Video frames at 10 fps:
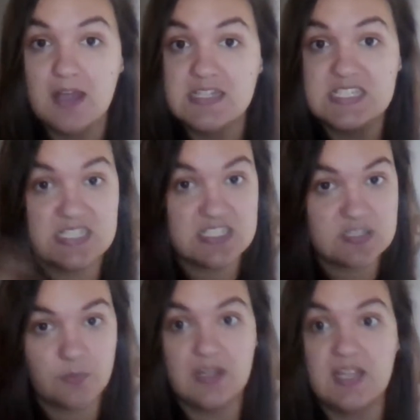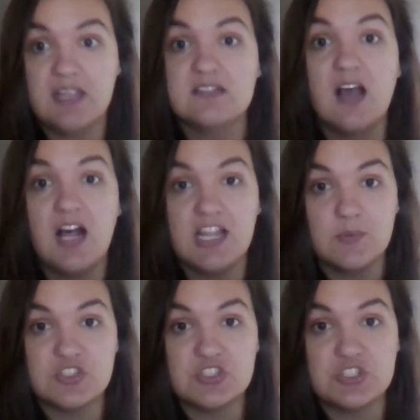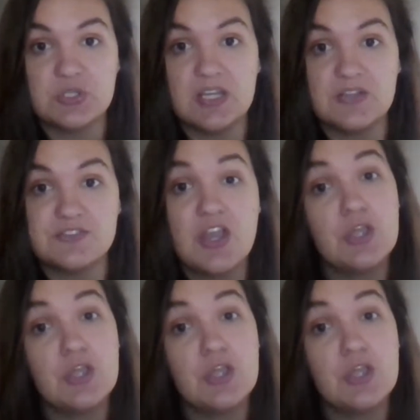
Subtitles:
Disney Springs, Hollywood Studios.